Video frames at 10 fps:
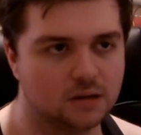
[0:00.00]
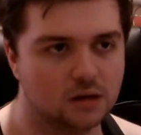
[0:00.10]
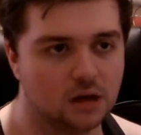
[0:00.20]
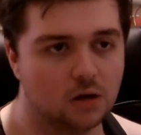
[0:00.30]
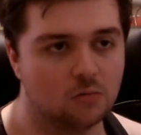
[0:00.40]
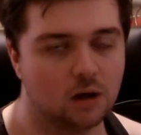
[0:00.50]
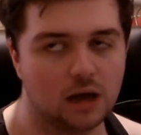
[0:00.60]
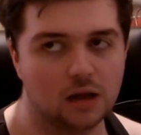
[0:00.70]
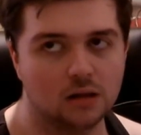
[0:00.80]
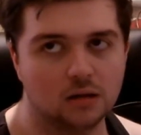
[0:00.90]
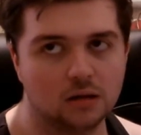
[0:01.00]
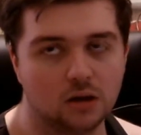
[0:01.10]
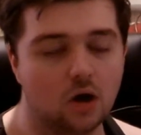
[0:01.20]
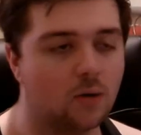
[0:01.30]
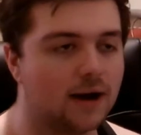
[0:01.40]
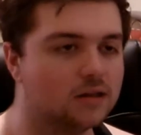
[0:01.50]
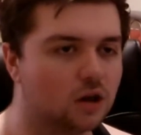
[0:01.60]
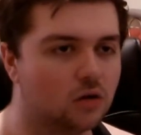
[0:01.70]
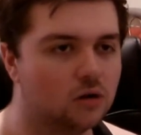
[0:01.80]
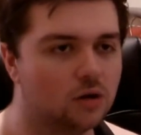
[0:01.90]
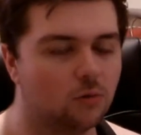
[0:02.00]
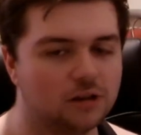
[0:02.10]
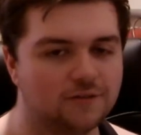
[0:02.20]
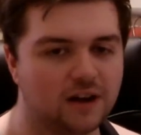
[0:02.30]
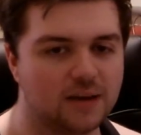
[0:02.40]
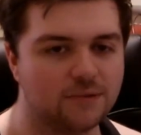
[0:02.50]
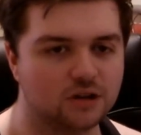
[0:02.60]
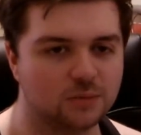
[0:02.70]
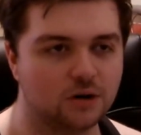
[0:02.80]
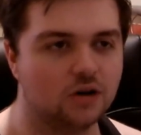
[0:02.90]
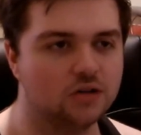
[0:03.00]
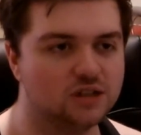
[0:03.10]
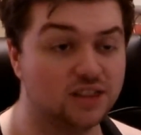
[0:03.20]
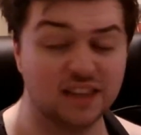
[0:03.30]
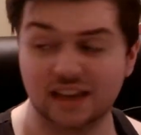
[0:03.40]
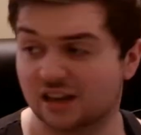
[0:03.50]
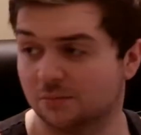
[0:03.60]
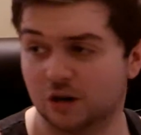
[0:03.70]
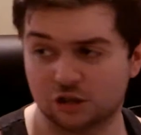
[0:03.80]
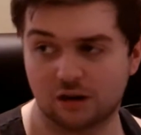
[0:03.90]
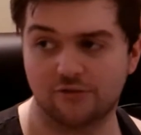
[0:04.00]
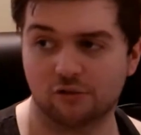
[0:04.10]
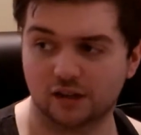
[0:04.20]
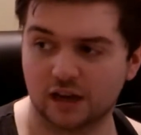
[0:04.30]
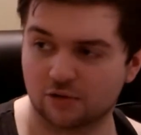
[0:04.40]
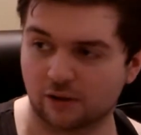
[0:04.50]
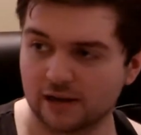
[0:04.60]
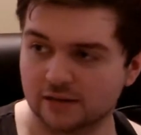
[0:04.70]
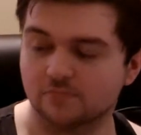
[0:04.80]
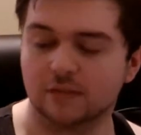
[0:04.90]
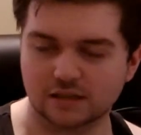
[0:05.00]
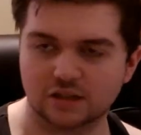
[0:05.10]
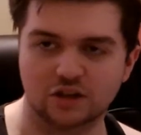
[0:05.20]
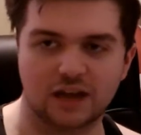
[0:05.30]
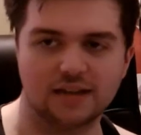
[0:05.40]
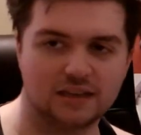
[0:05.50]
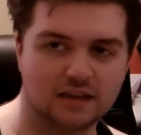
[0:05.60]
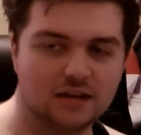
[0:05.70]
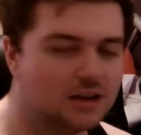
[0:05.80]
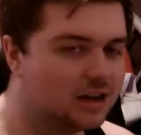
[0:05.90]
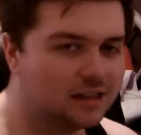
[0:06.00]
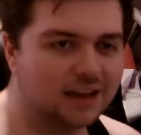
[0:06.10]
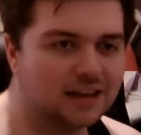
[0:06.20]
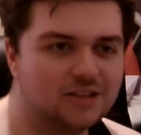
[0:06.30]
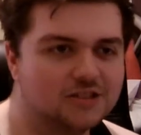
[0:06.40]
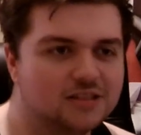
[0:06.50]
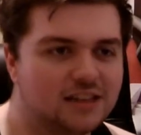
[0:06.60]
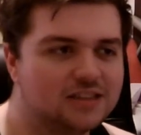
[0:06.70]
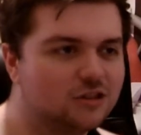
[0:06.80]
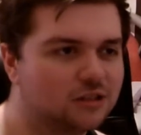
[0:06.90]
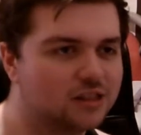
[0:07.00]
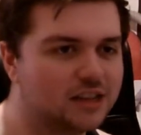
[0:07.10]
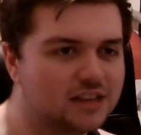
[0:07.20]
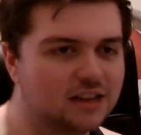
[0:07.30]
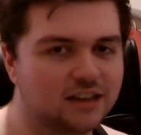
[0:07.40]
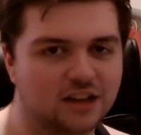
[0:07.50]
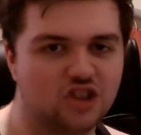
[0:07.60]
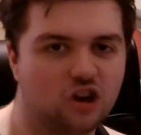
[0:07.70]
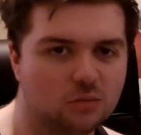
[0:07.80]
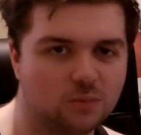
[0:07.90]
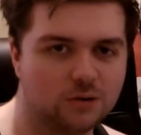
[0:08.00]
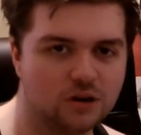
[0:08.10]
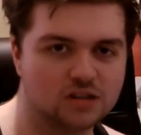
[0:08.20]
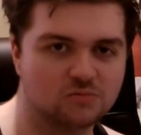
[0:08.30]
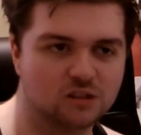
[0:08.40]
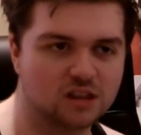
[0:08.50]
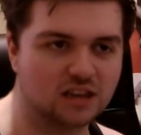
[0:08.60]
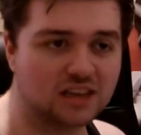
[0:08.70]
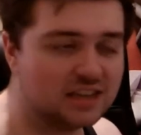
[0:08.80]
Well, oh, I know. What if I become a hunter and then I can murder everyone here, right? That's a good idea. Like, he's not thinking like a normal person would think. He is